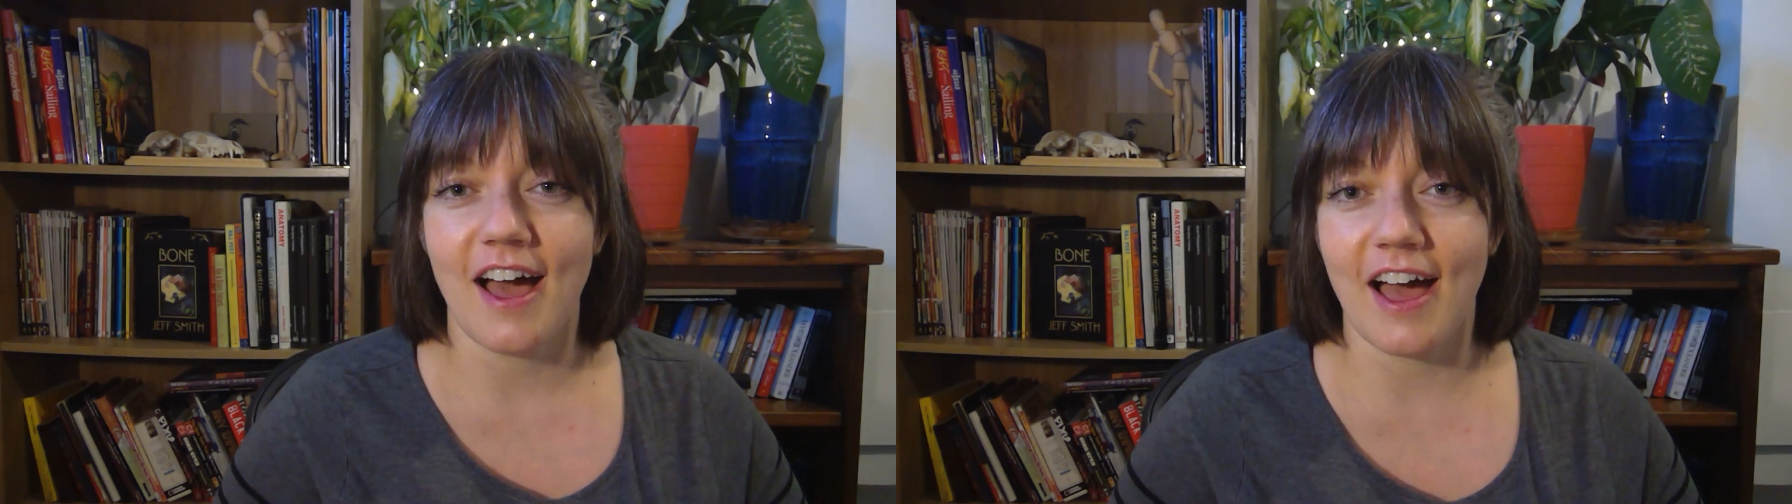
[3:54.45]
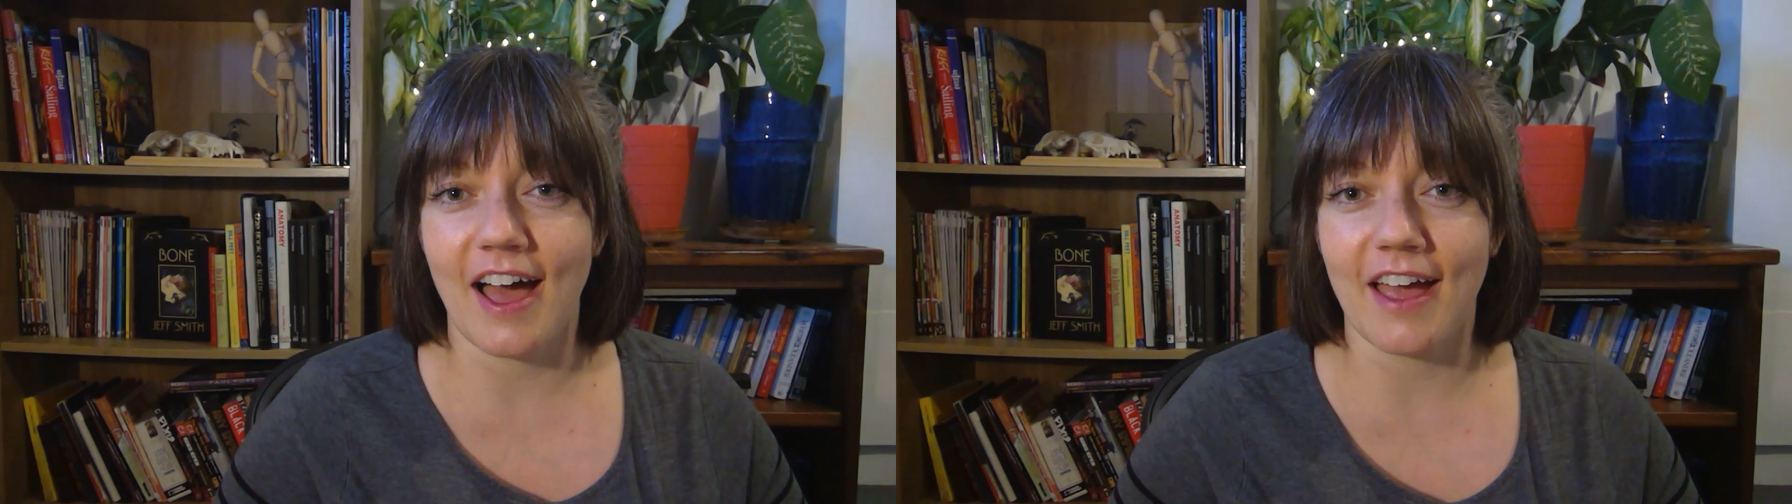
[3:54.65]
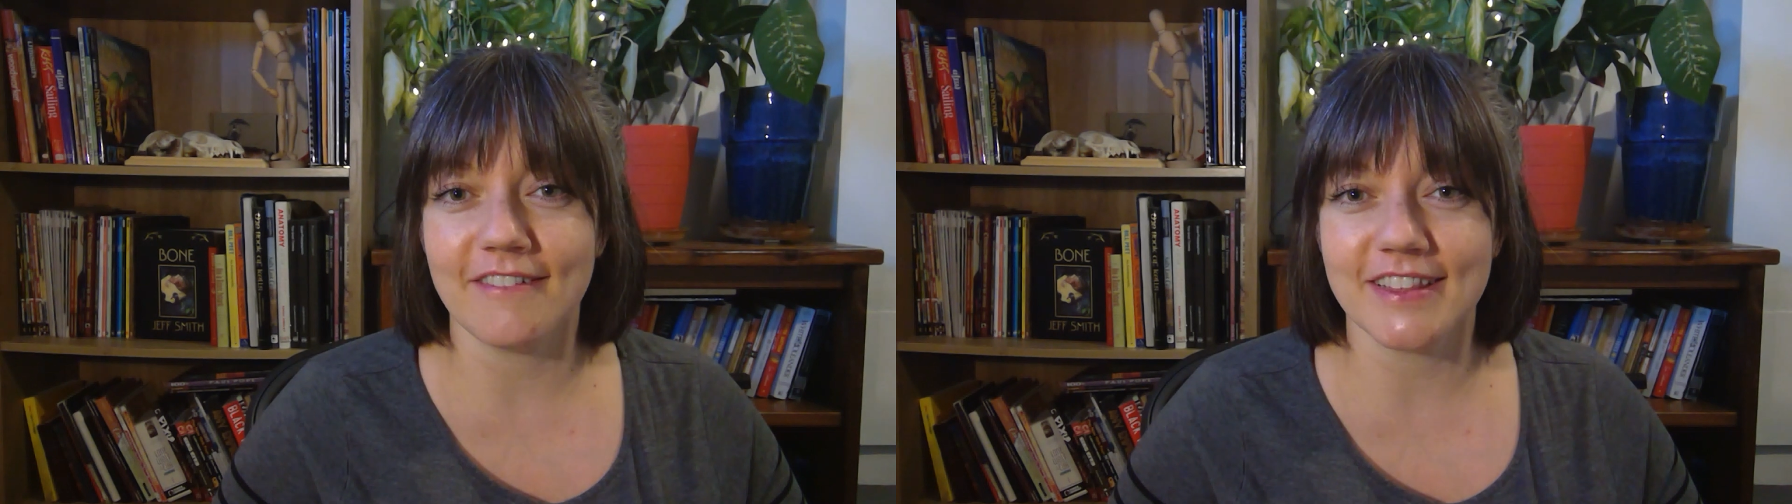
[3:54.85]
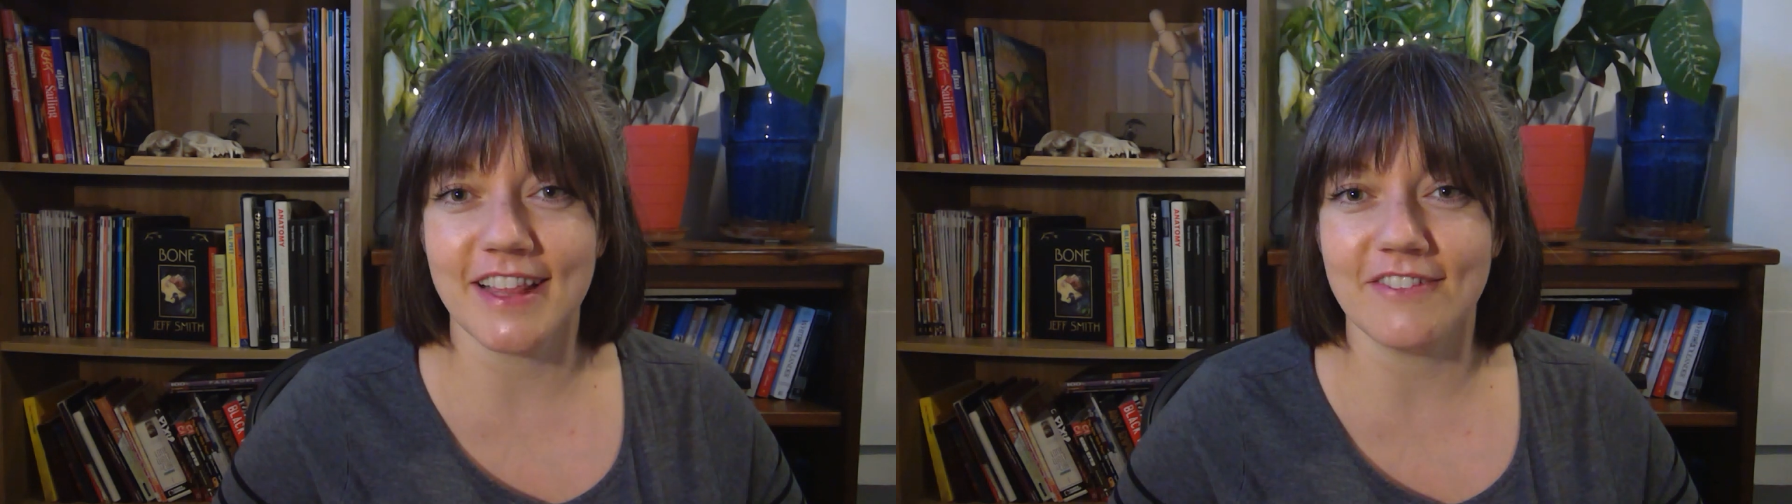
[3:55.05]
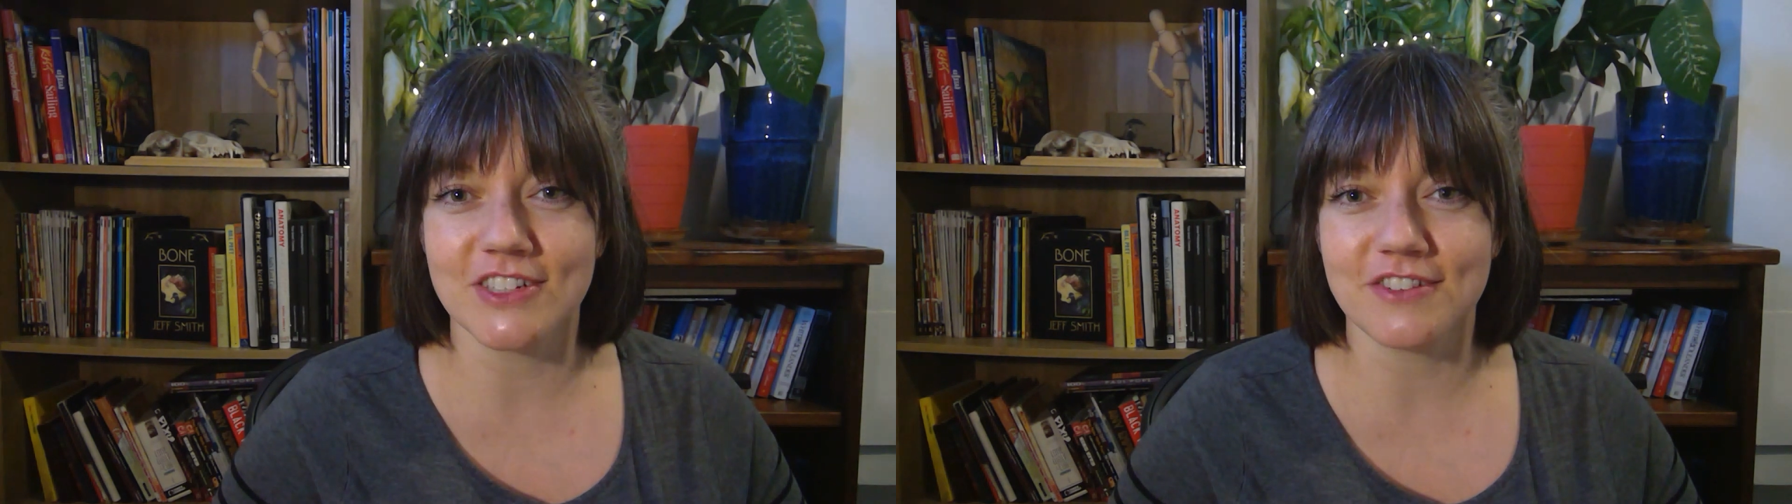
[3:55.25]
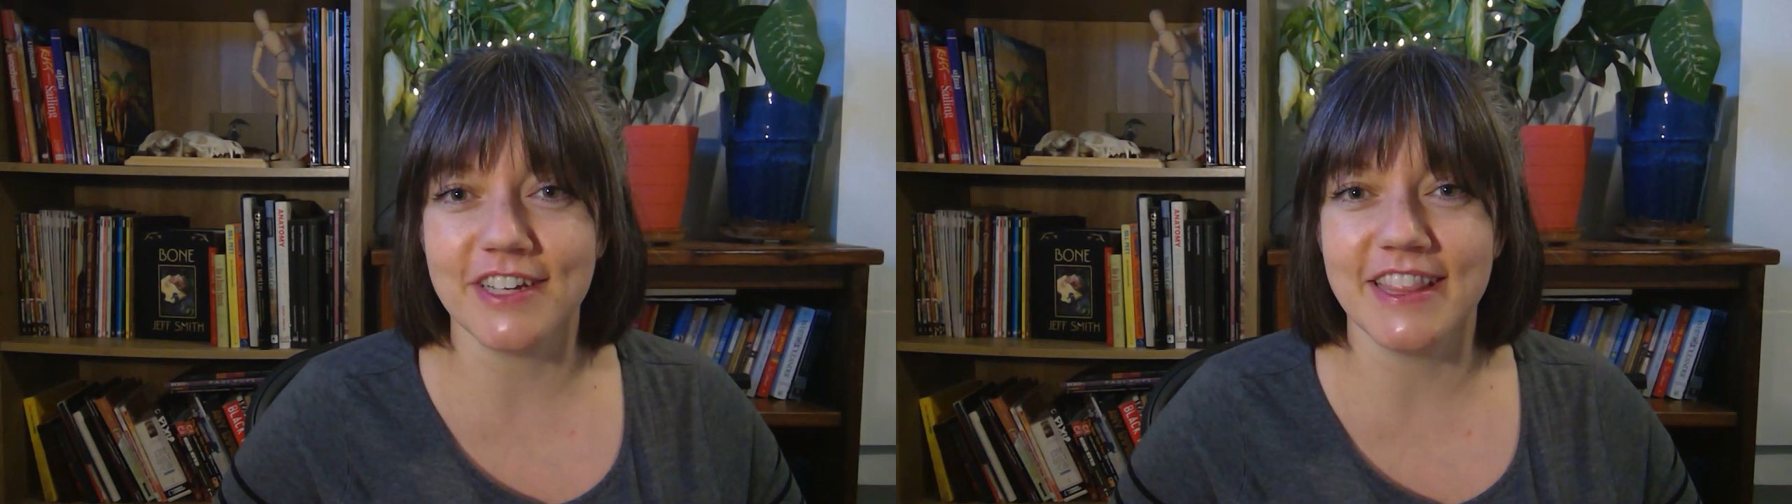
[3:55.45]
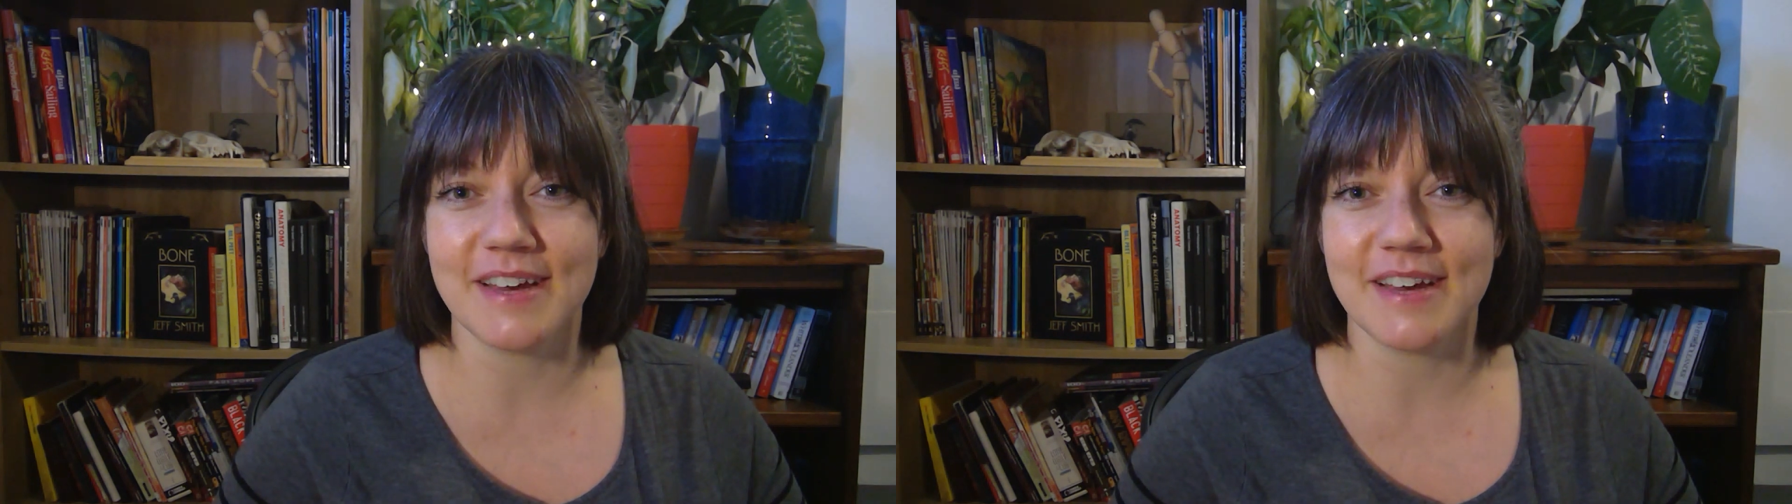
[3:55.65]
I would love to read